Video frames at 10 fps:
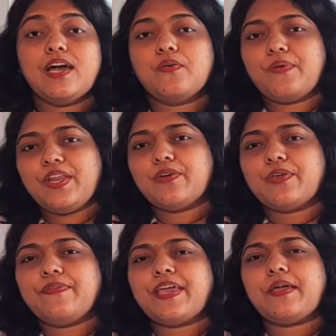When you're
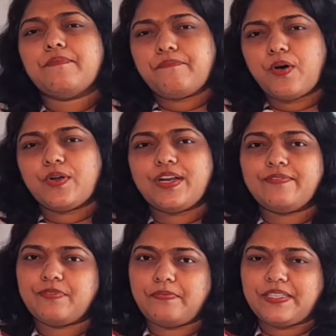giving important
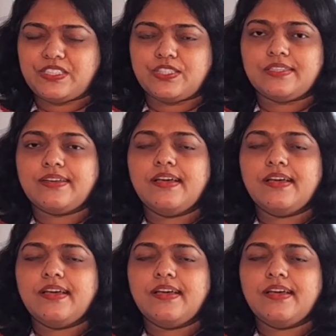information